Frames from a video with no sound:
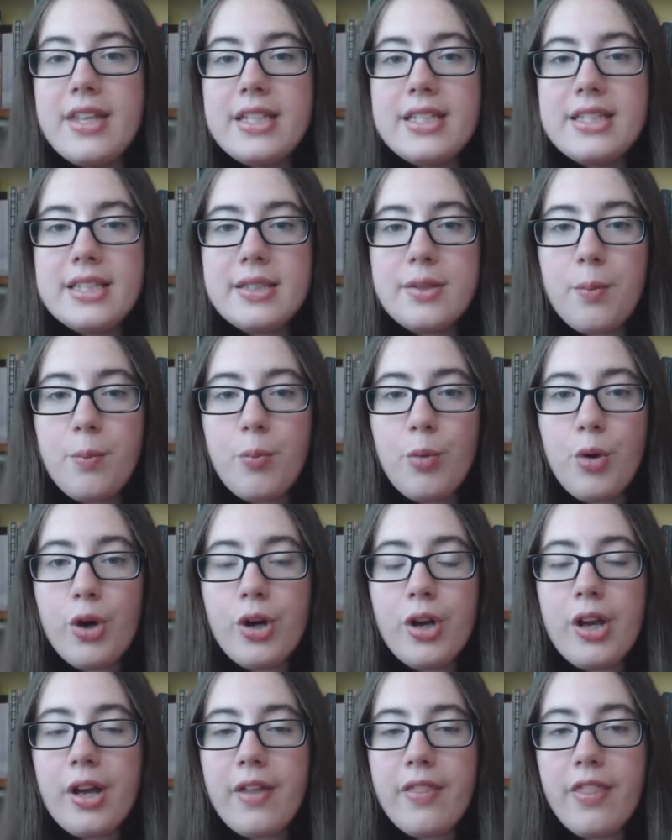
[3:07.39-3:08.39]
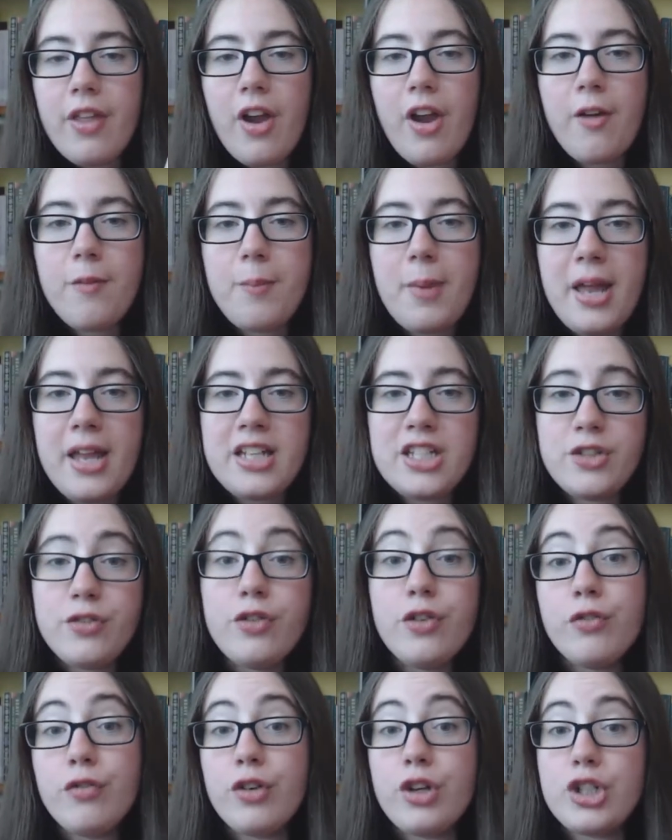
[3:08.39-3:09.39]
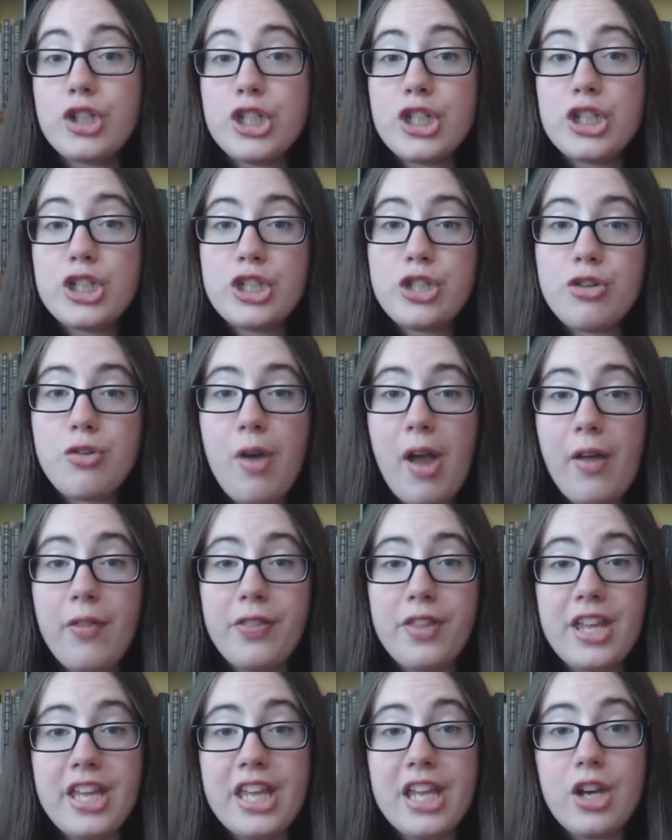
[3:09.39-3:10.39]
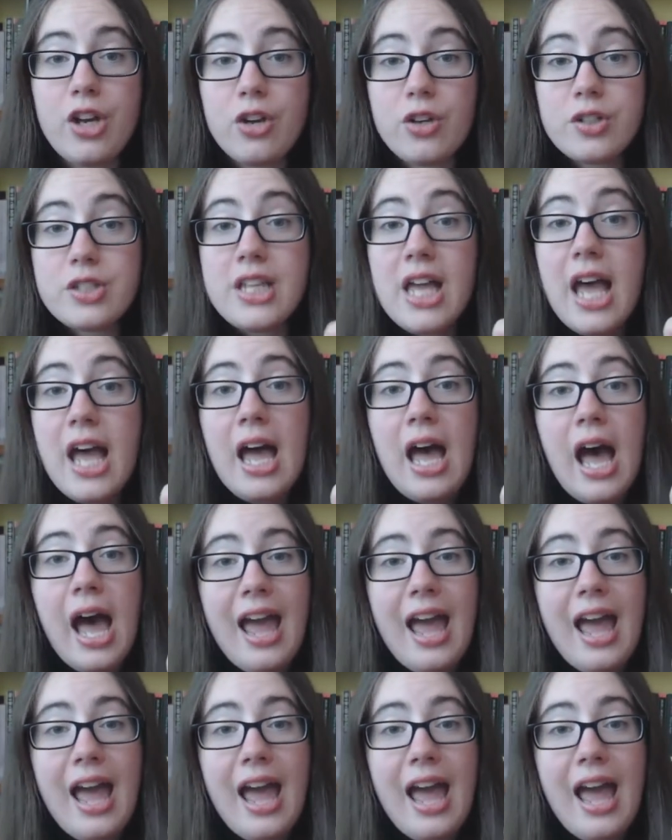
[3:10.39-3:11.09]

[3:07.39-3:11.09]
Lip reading: This book, there have been different versions throughout the years.